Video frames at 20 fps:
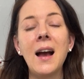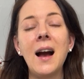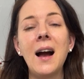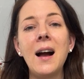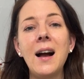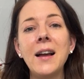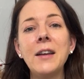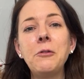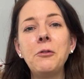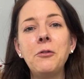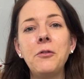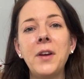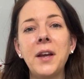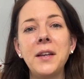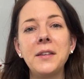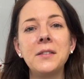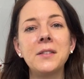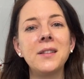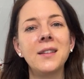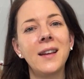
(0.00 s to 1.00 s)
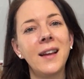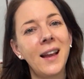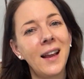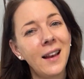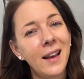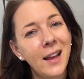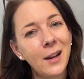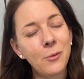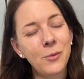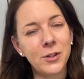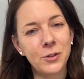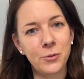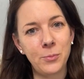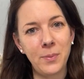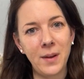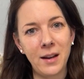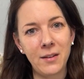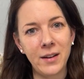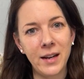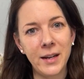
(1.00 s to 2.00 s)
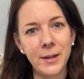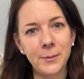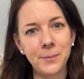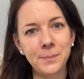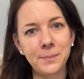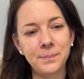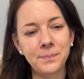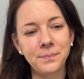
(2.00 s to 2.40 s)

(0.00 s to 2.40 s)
I faced a language barrier.